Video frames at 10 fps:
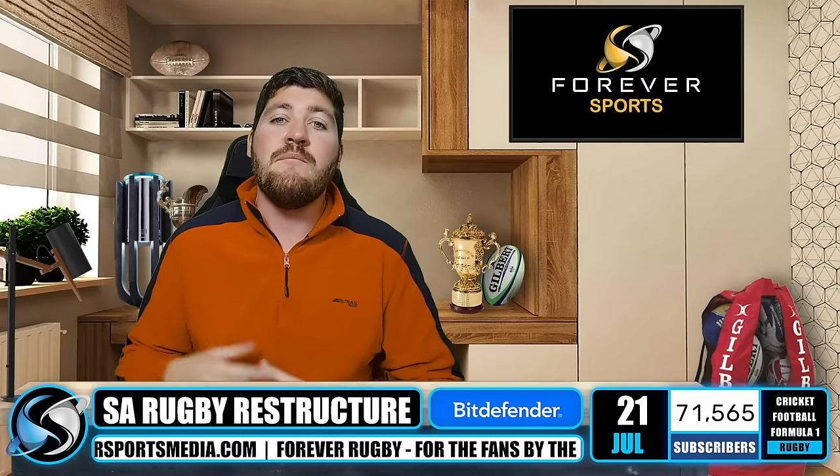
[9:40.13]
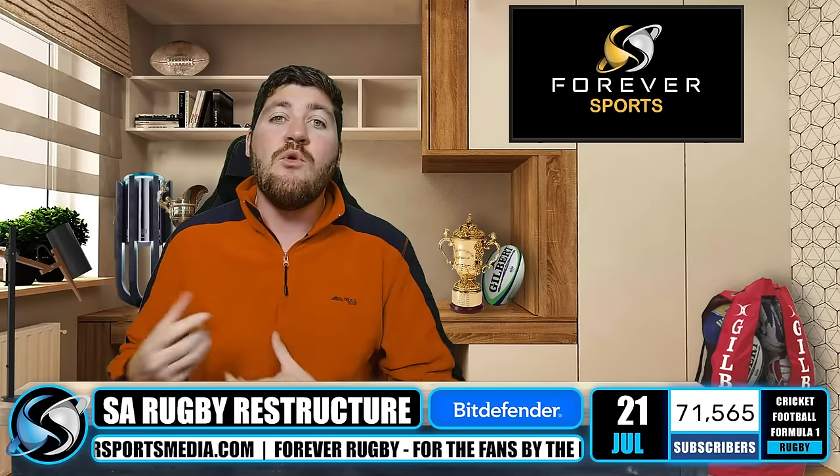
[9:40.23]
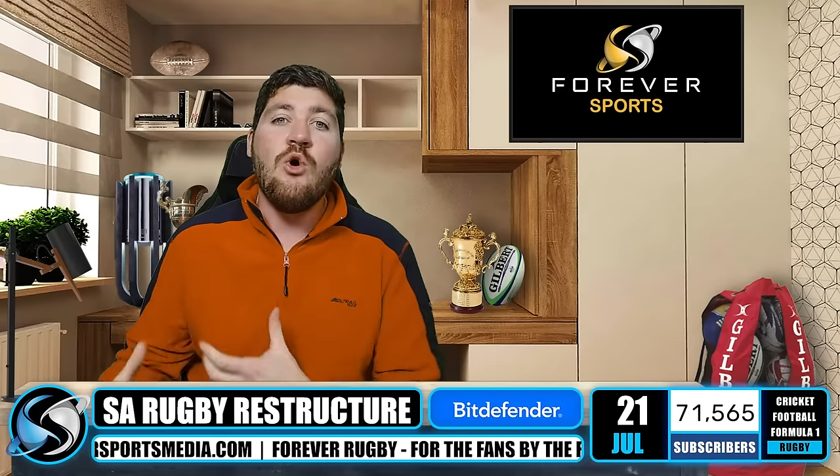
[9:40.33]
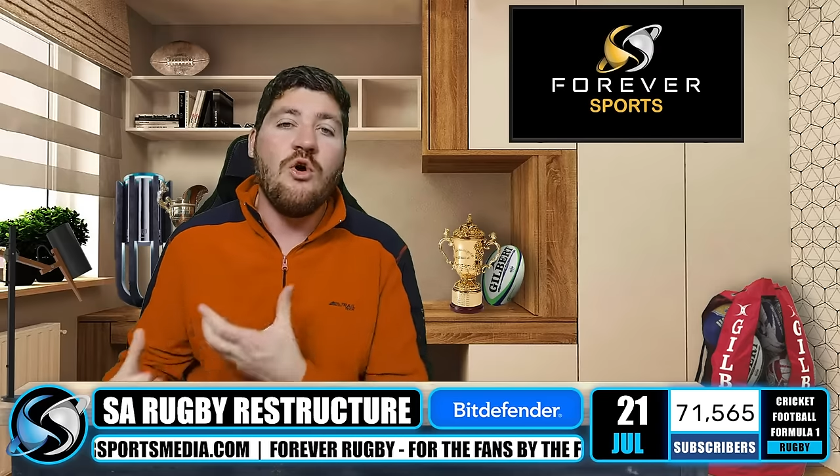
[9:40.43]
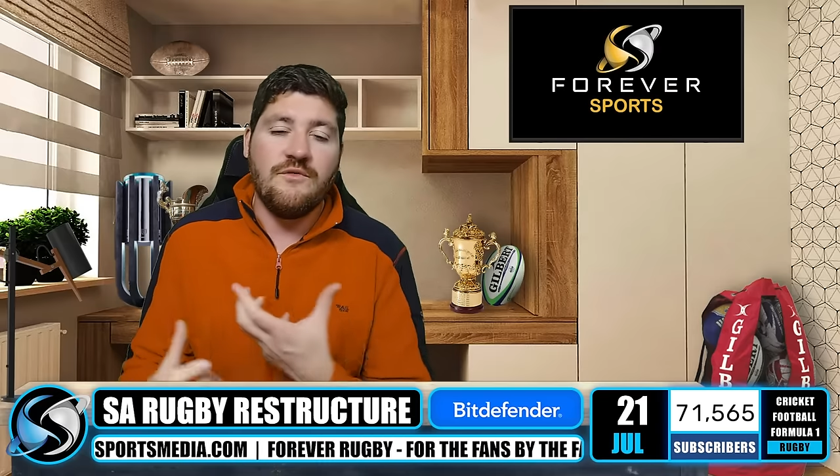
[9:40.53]

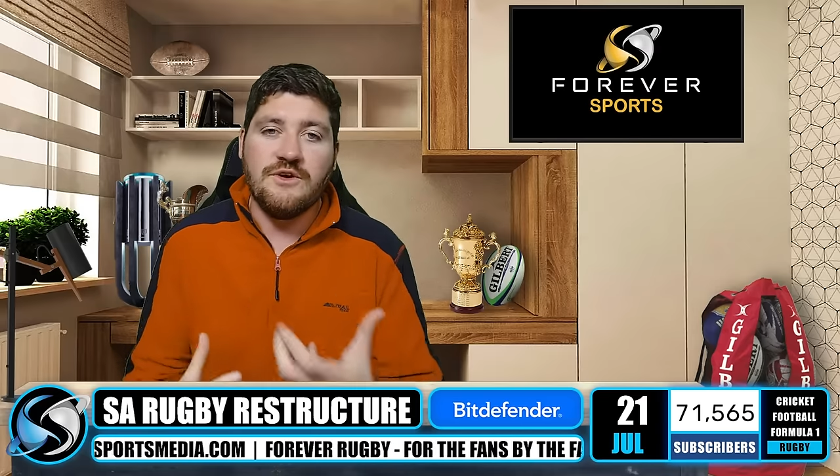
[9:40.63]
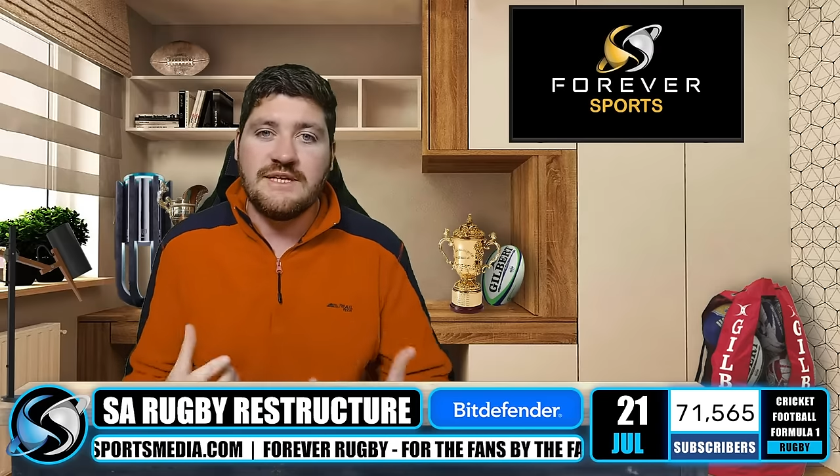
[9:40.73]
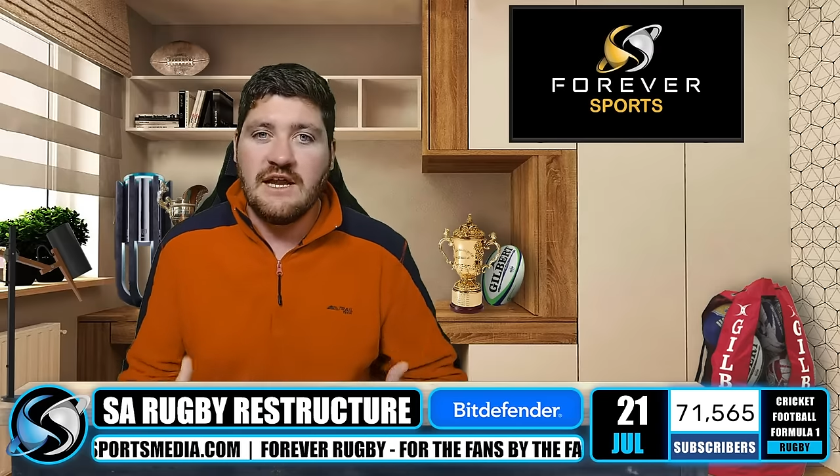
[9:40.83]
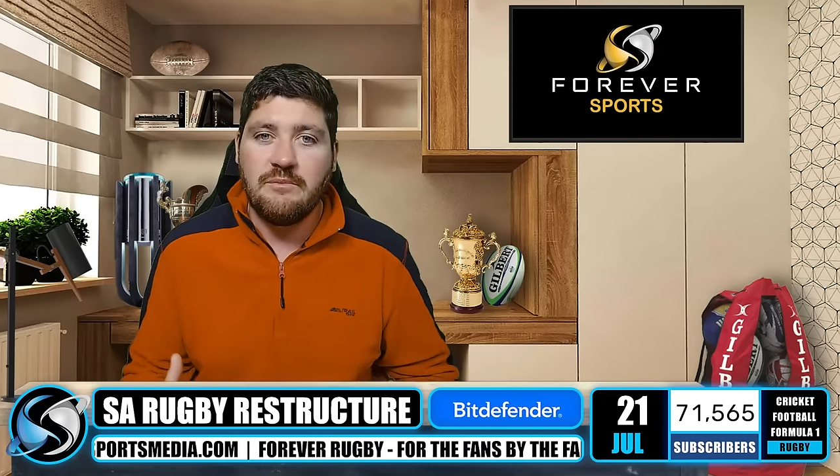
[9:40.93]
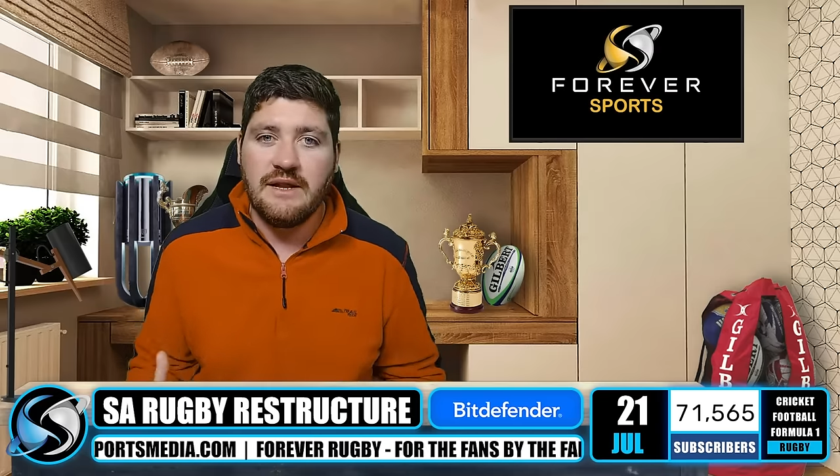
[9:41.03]
more of those
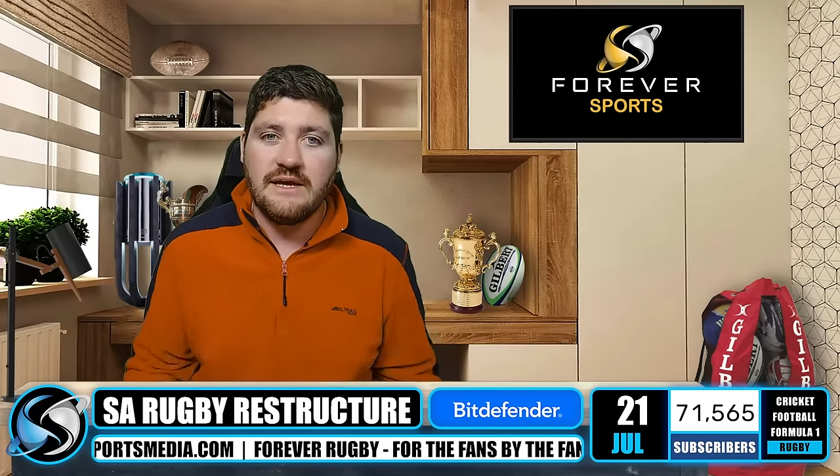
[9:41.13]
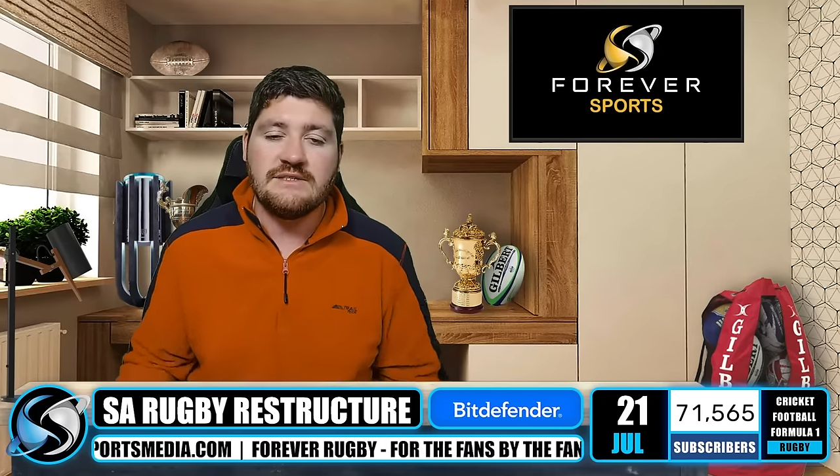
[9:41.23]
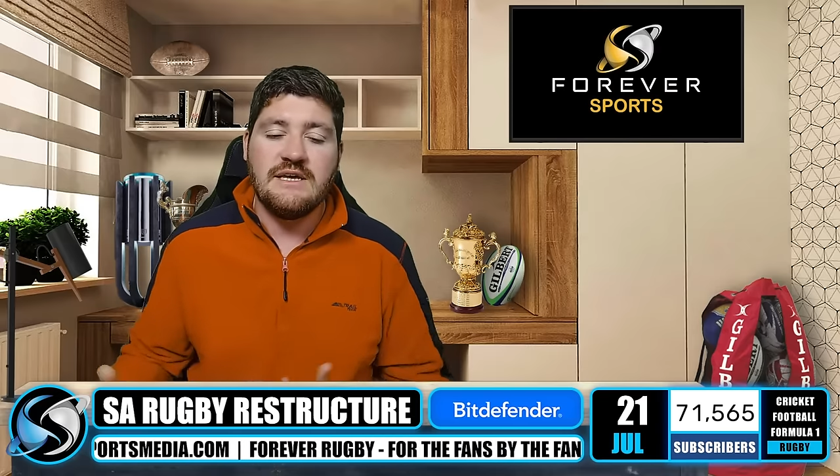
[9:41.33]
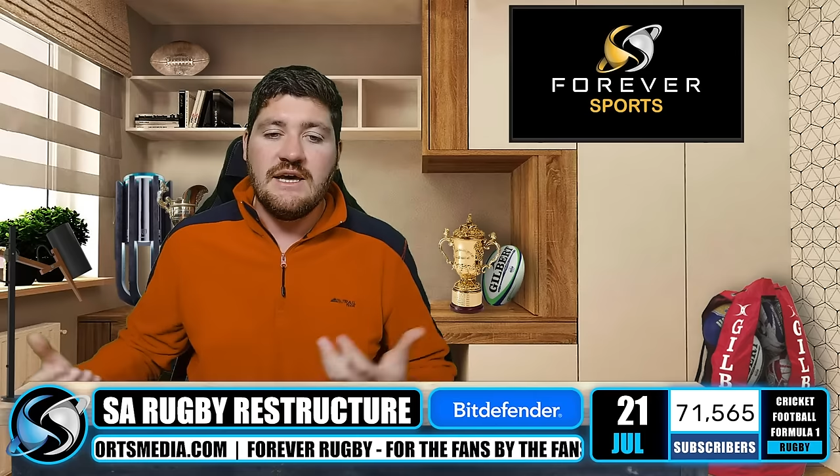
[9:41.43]
kind of players